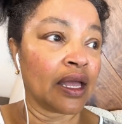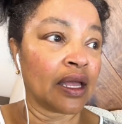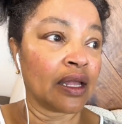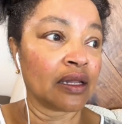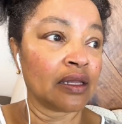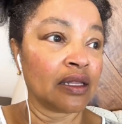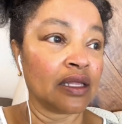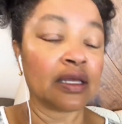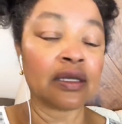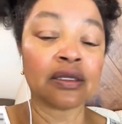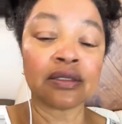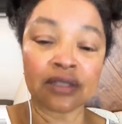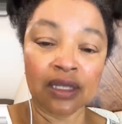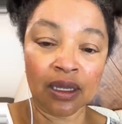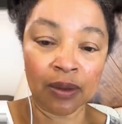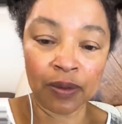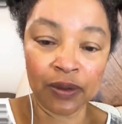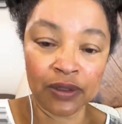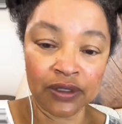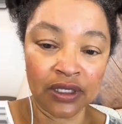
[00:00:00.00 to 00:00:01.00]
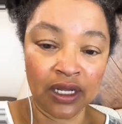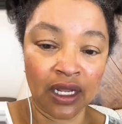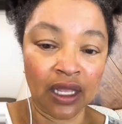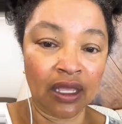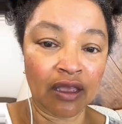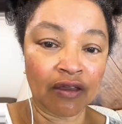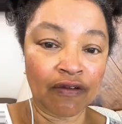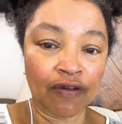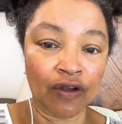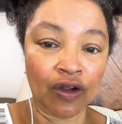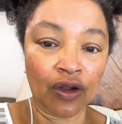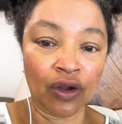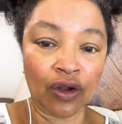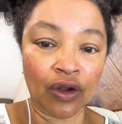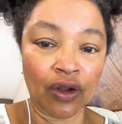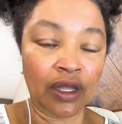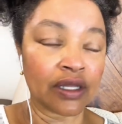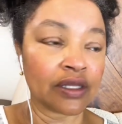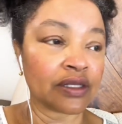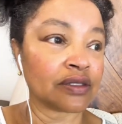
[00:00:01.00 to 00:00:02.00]
And the examples that I give
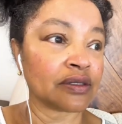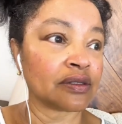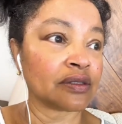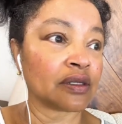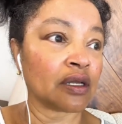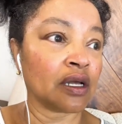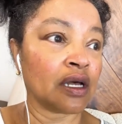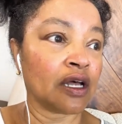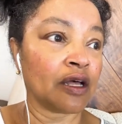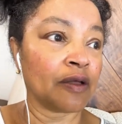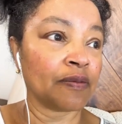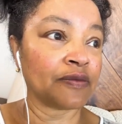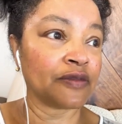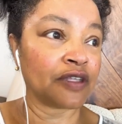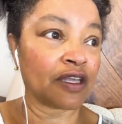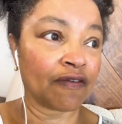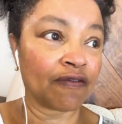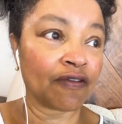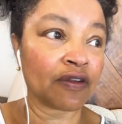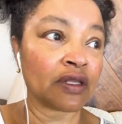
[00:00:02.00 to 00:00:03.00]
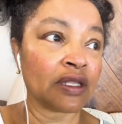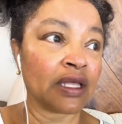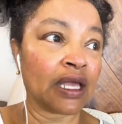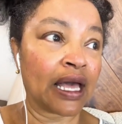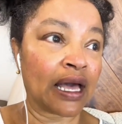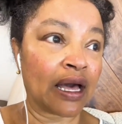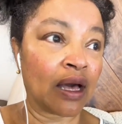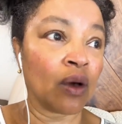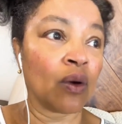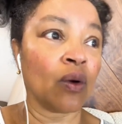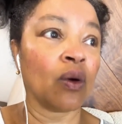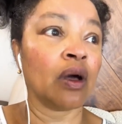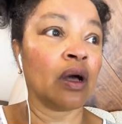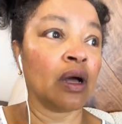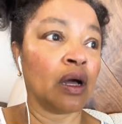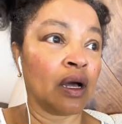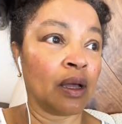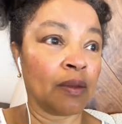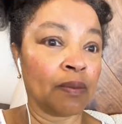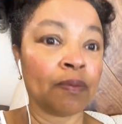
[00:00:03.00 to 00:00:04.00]
her is definitely
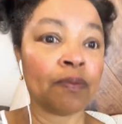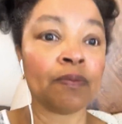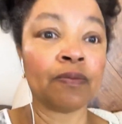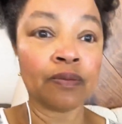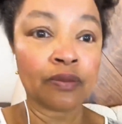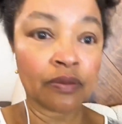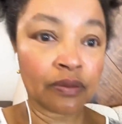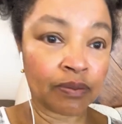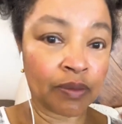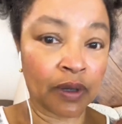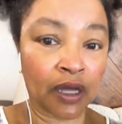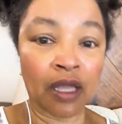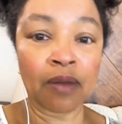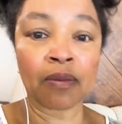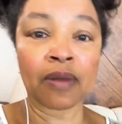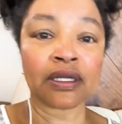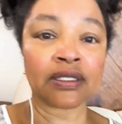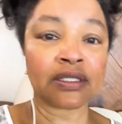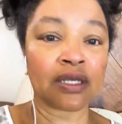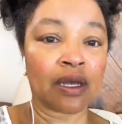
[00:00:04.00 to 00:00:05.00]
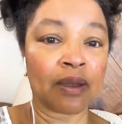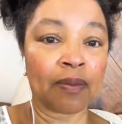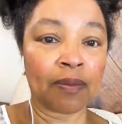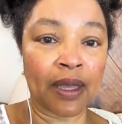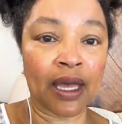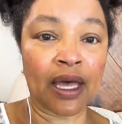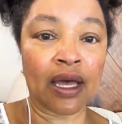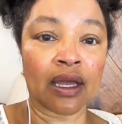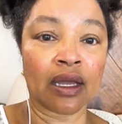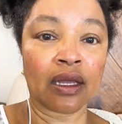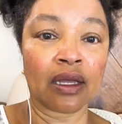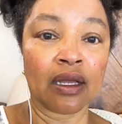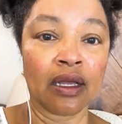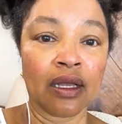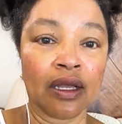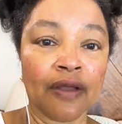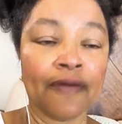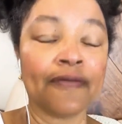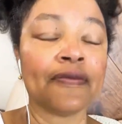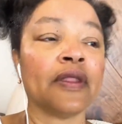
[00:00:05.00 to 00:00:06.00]
how I'm buying my time
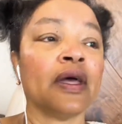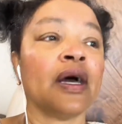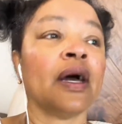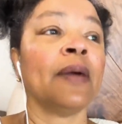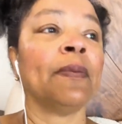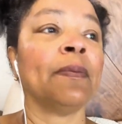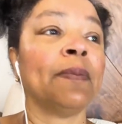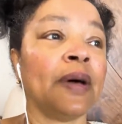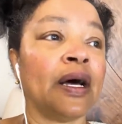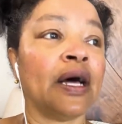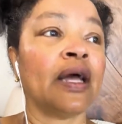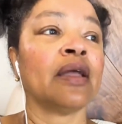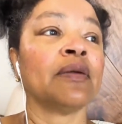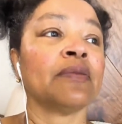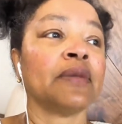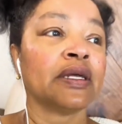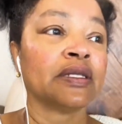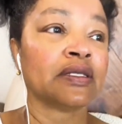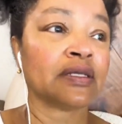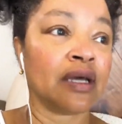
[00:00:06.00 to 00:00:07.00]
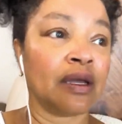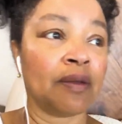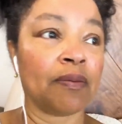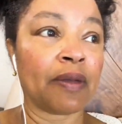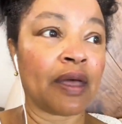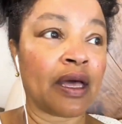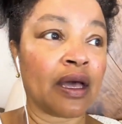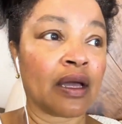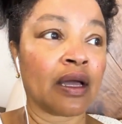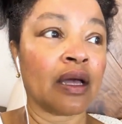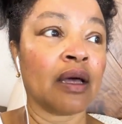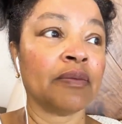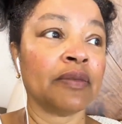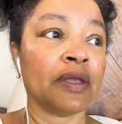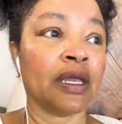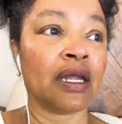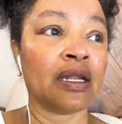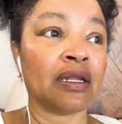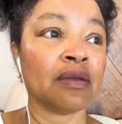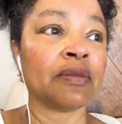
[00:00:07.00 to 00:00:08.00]
back. I'm buying my time
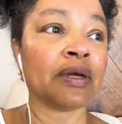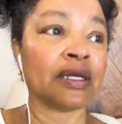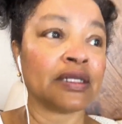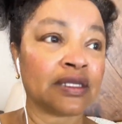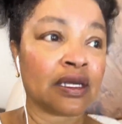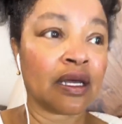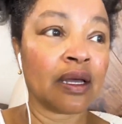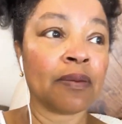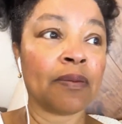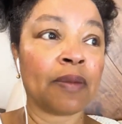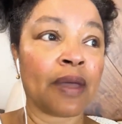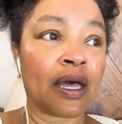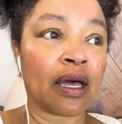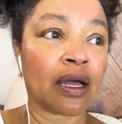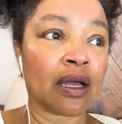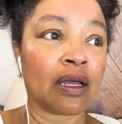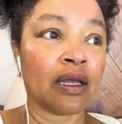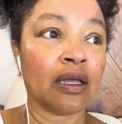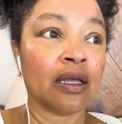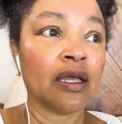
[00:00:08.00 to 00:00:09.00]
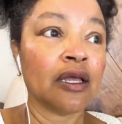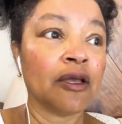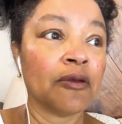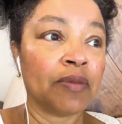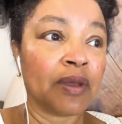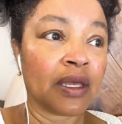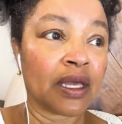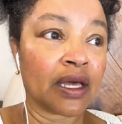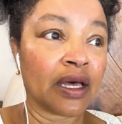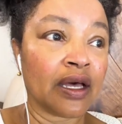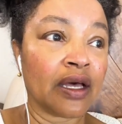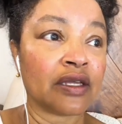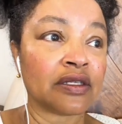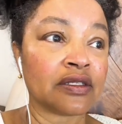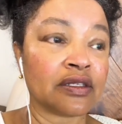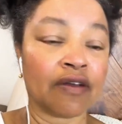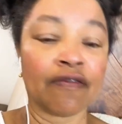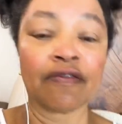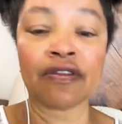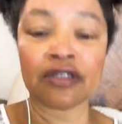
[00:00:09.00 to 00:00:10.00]
back. I'm getting my time back
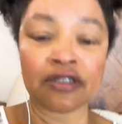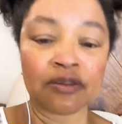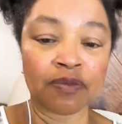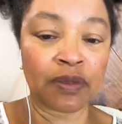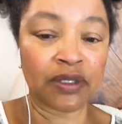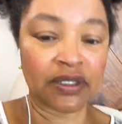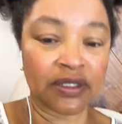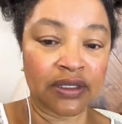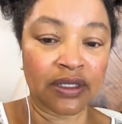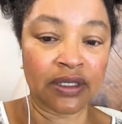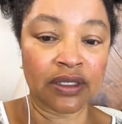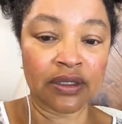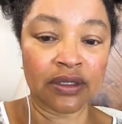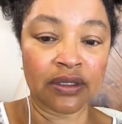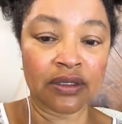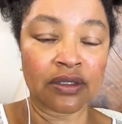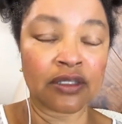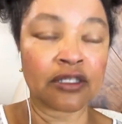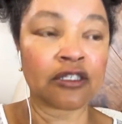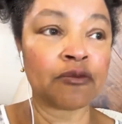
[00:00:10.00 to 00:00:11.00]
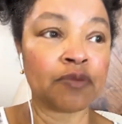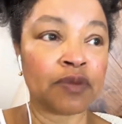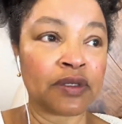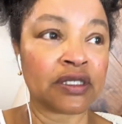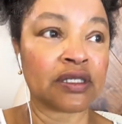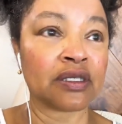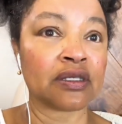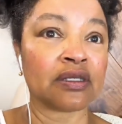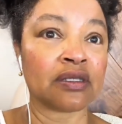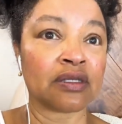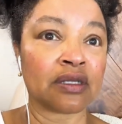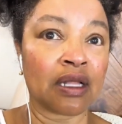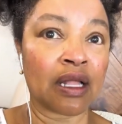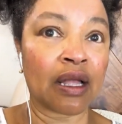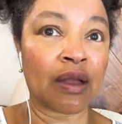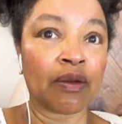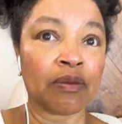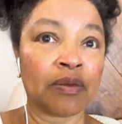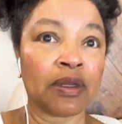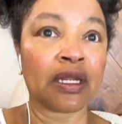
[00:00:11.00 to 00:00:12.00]
because of this business. This
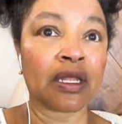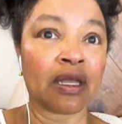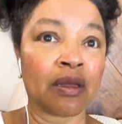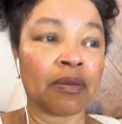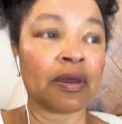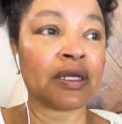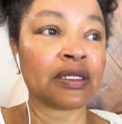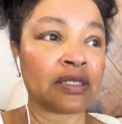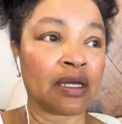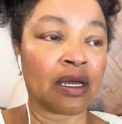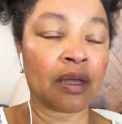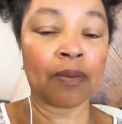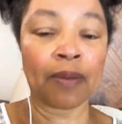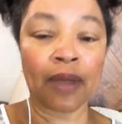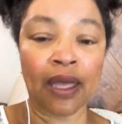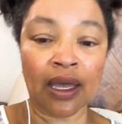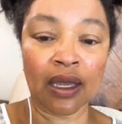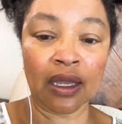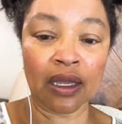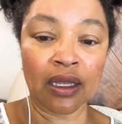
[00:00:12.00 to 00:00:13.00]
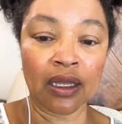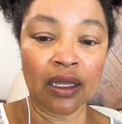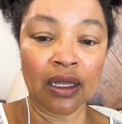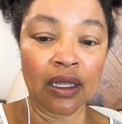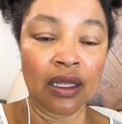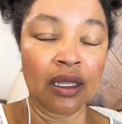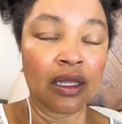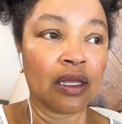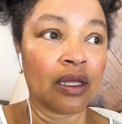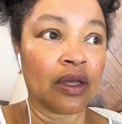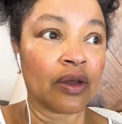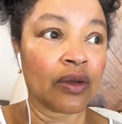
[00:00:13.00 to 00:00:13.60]
business is allowing me to get my time back.